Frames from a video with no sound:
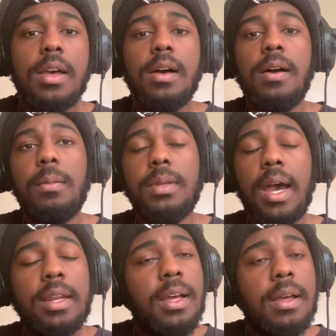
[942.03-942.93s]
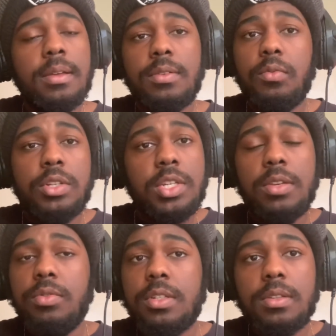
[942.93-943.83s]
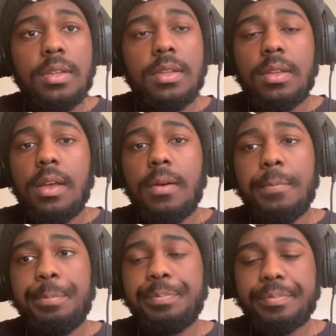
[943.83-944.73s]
Nana, which she was the